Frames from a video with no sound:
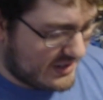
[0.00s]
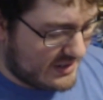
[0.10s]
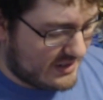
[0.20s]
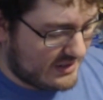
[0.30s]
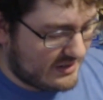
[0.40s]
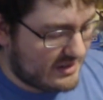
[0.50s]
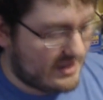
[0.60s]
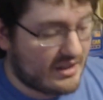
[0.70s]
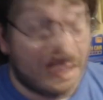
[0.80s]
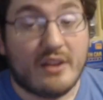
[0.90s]
And
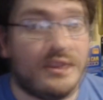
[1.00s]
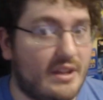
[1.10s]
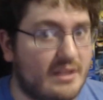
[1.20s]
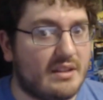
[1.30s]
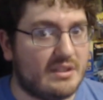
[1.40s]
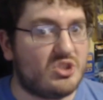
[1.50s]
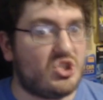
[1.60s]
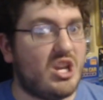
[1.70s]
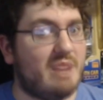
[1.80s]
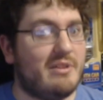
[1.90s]
the
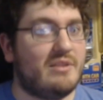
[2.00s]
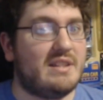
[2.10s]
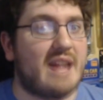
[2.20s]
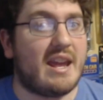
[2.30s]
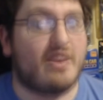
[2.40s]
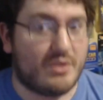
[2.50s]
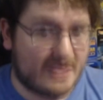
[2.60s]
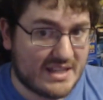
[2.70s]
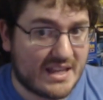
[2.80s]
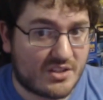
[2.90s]
gem of the day was
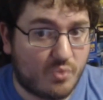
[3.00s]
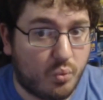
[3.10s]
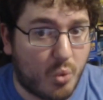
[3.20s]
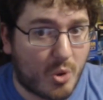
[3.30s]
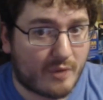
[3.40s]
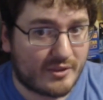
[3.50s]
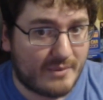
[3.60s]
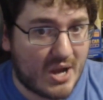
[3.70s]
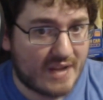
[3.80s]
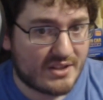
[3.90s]
this: War of the
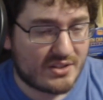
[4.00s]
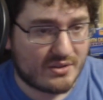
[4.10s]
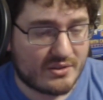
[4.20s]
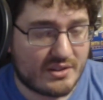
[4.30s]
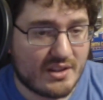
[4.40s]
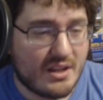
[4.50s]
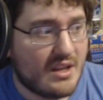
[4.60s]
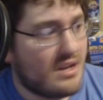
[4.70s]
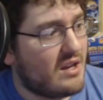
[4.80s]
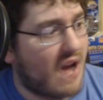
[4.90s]
Monsters.
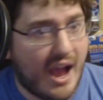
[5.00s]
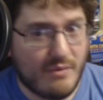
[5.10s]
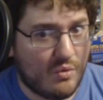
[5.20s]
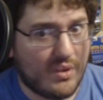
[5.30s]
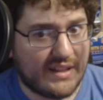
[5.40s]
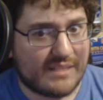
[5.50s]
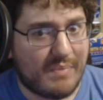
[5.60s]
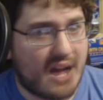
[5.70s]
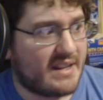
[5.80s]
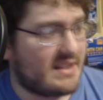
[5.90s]
I'm the one that
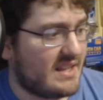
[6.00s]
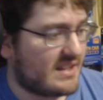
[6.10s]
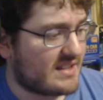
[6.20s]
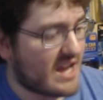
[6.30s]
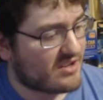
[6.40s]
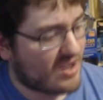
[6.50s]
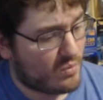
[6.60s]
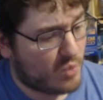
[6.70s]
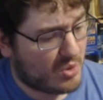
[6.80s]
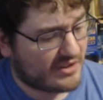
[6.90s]
spotted this. I just thought,
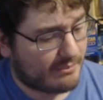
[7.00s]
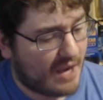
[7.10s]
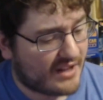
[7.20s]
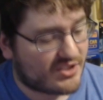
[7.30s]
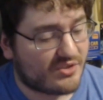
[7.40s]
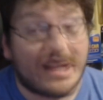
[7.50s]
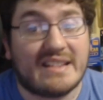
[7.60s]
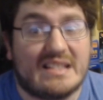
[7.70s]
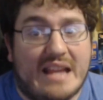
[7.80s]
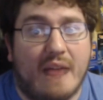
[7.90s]
War of the Monsters. That
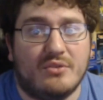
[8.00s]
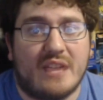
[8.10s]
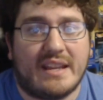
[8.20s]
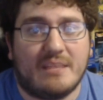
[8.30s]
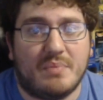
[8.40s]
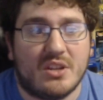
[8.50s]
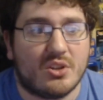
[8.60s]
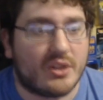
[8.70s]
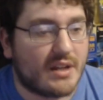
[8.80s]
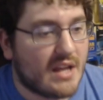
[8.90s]
sounds like it'd be
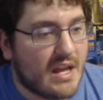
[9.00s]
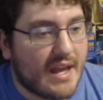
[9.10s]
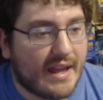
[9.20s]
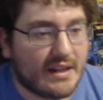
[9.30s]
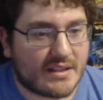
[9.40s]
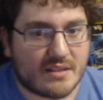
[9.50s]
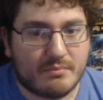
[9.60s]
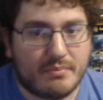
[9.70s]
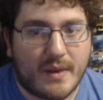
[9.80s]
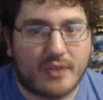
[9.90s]
good, and it's
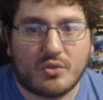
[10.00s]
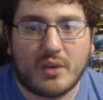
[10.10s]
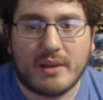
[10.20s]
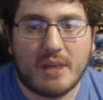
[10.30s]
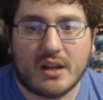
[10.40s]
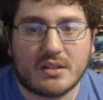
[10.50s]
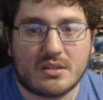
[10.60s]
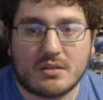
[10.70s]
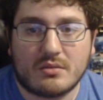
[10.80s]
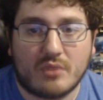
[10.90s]
about $20,
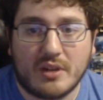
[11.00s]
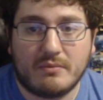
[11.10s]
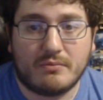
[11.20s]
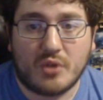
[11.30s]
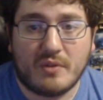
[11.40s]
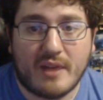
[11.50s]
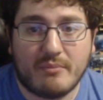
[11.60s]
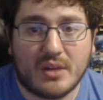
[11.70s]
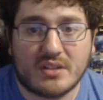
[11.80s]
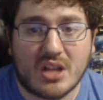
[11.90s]

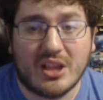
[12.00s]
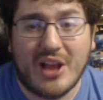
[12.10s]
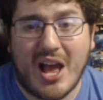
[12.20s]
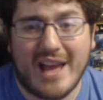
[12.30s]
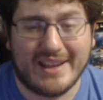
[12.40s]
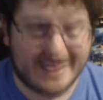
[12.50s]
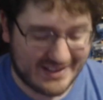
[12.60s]
$25 online.